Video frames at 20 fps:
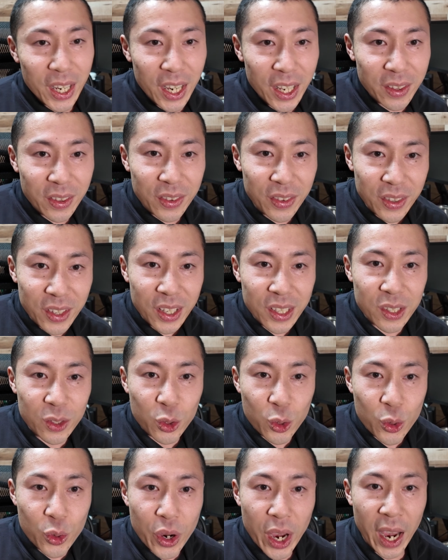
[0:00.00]
It needs
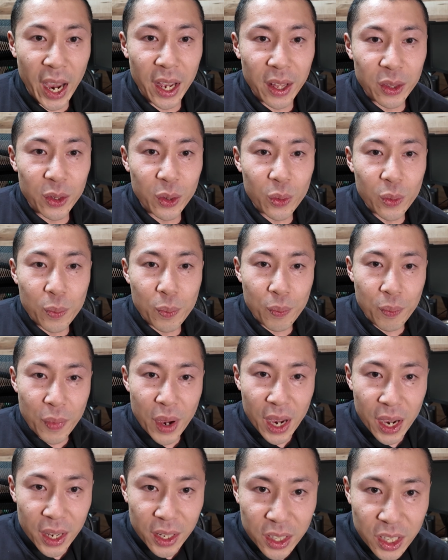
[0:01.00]
to handle
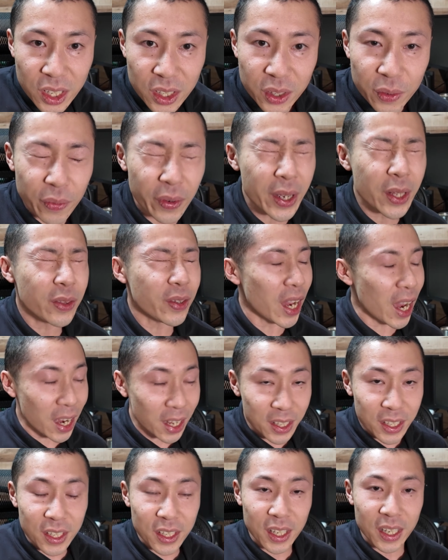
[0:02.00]
many different
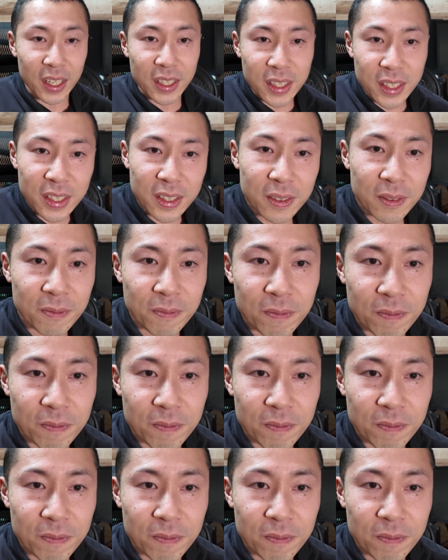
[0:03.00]
ideas.